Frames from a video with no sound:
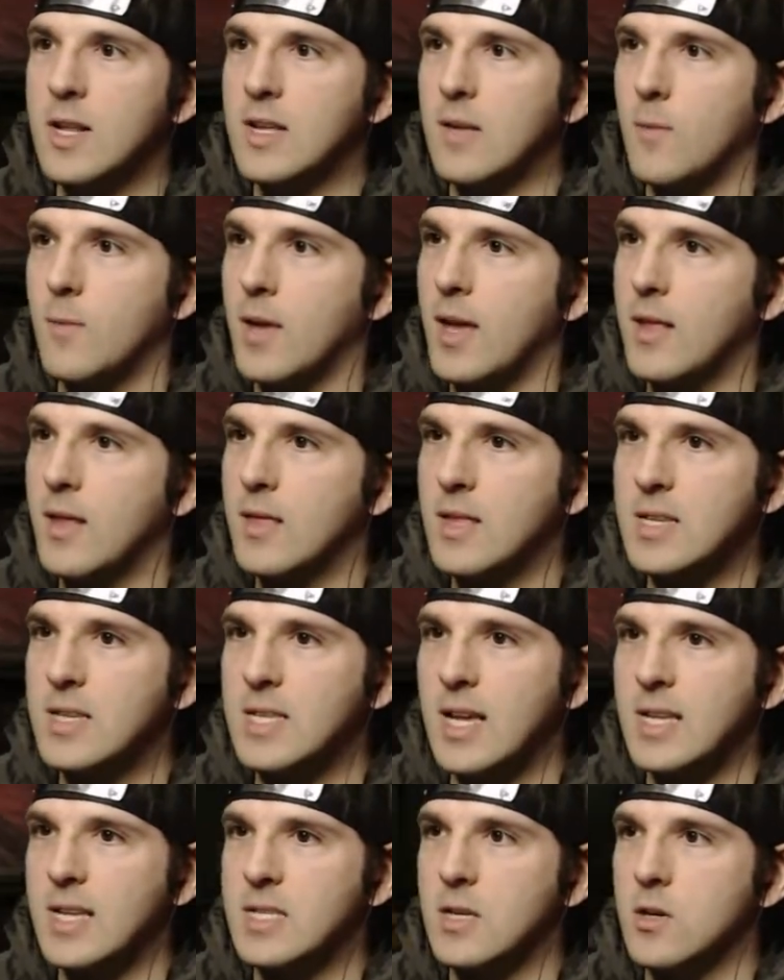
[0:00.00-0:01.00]
At least
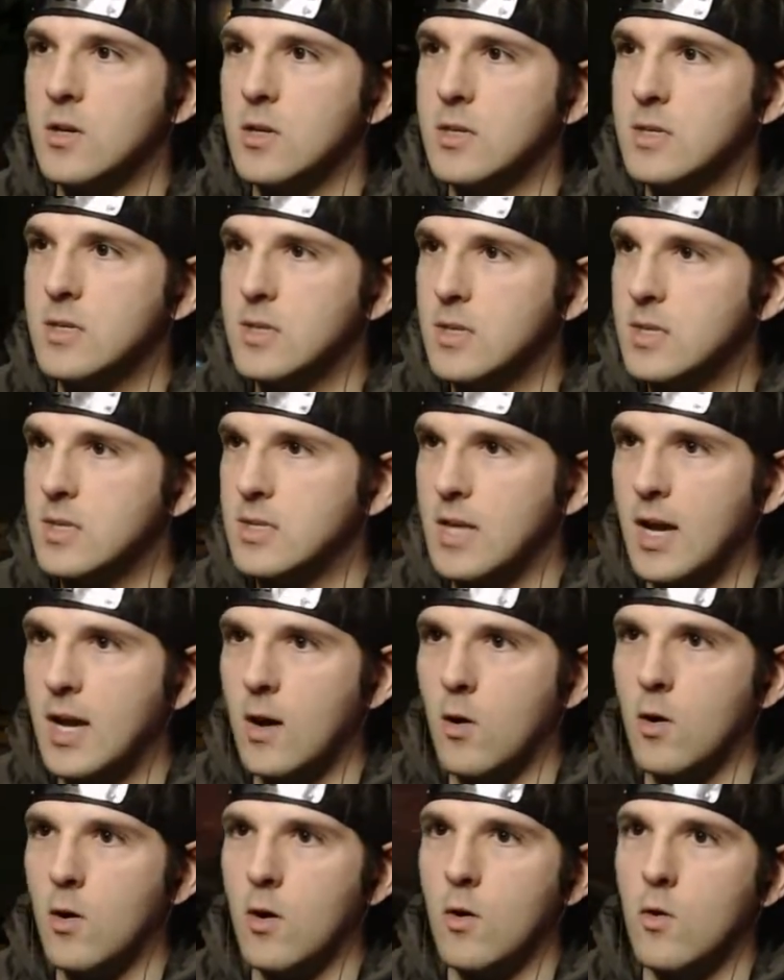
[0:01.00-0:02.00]
it hits a good
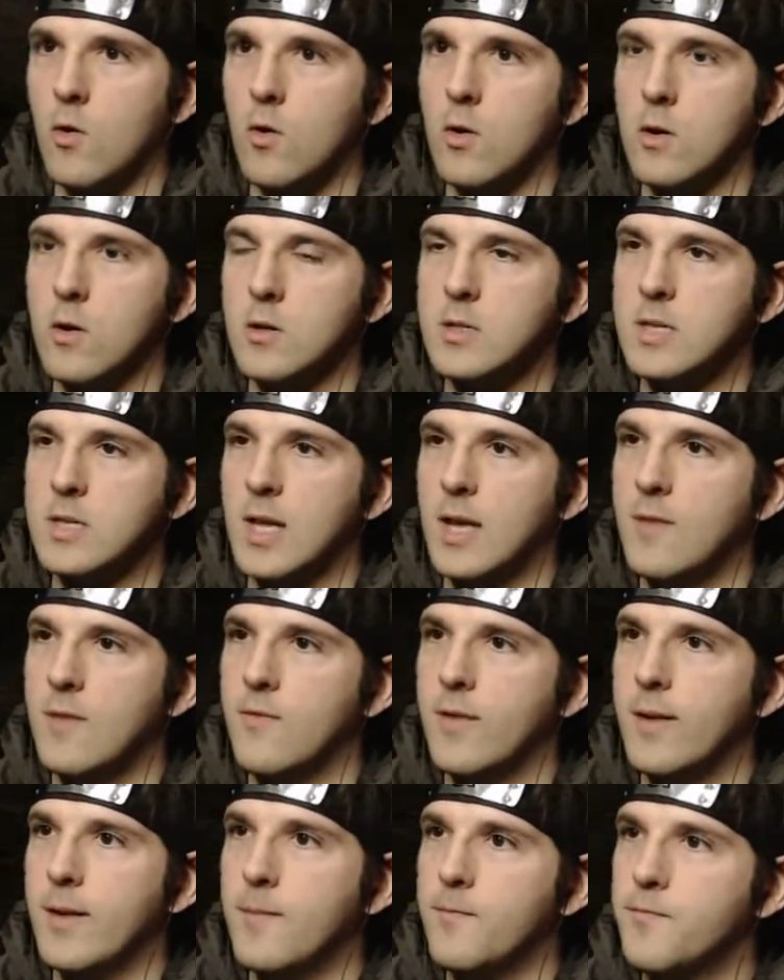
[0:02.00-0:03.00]
all auto save
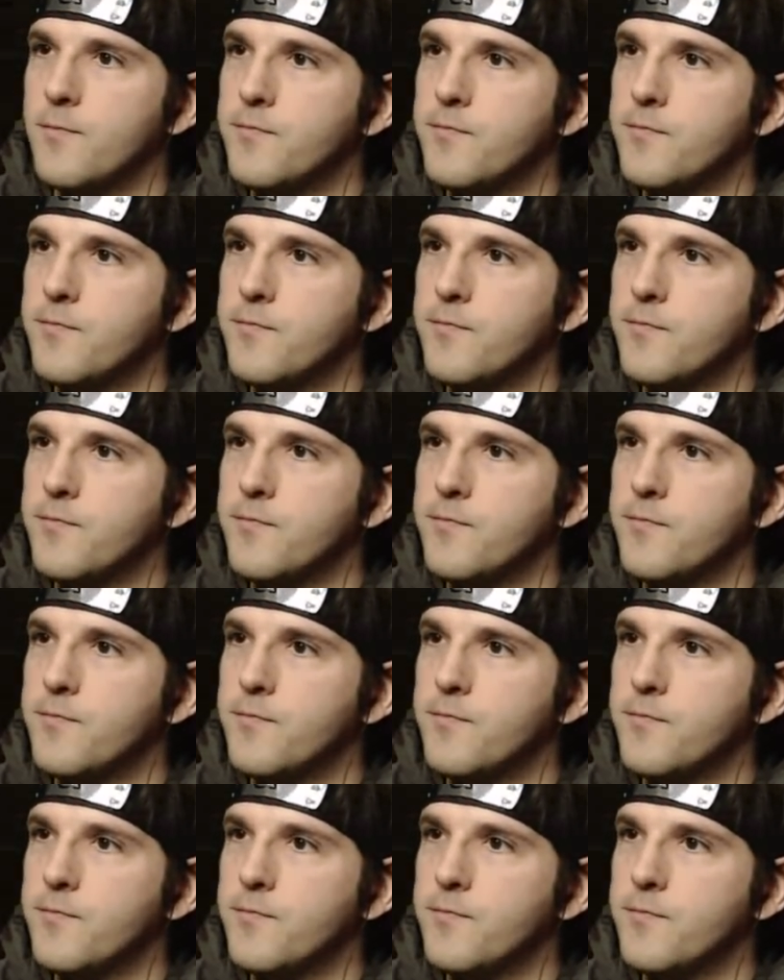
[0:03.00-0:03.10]
then